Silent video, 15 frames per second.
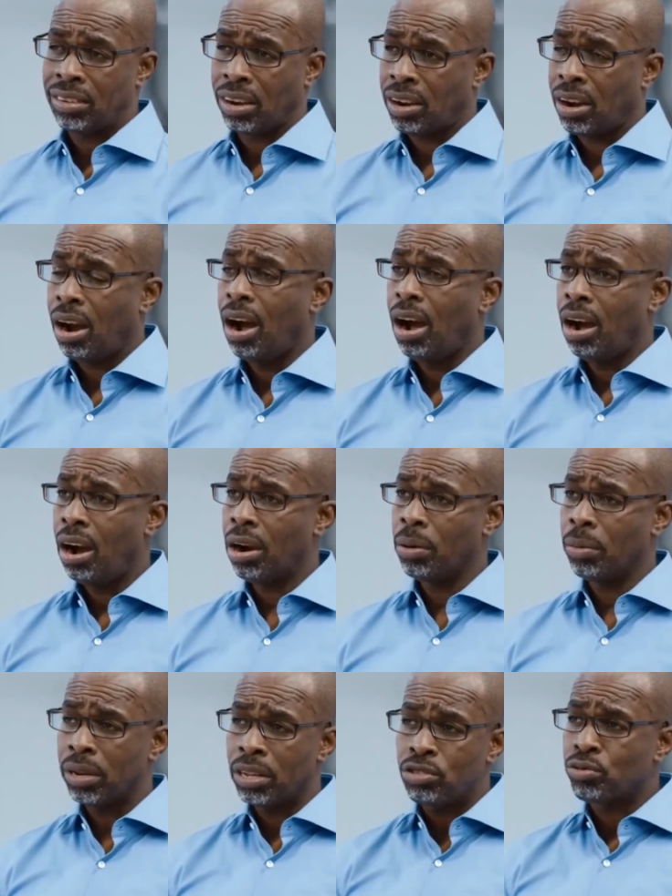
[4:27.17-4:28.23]
a
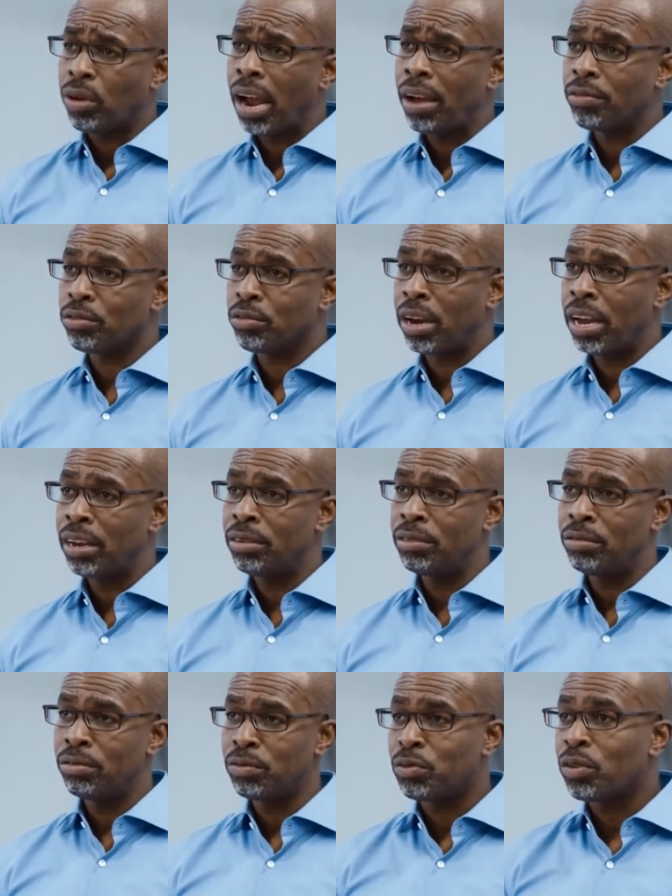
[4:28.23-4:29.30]
car with a
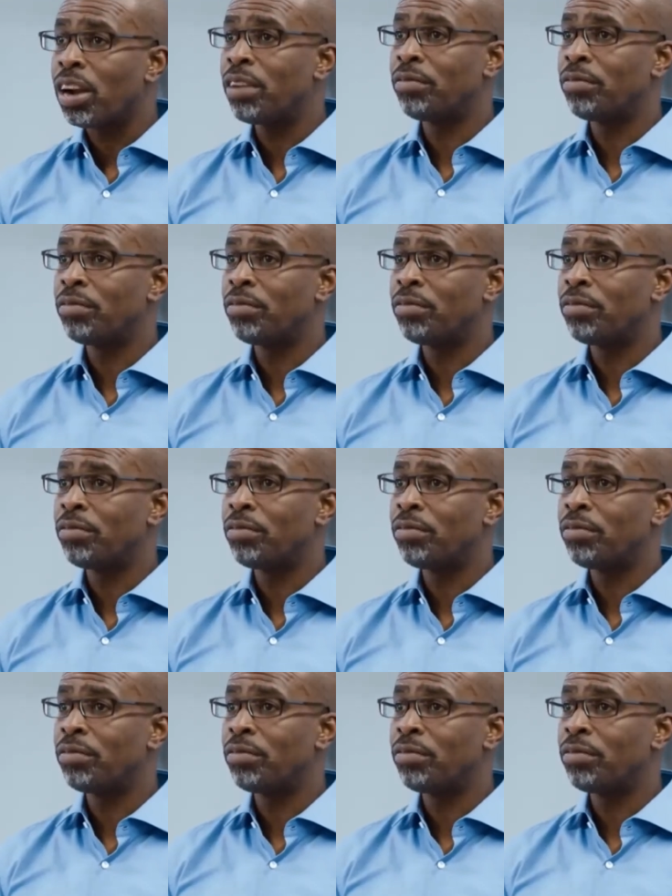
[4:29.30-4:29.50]
drivetrain for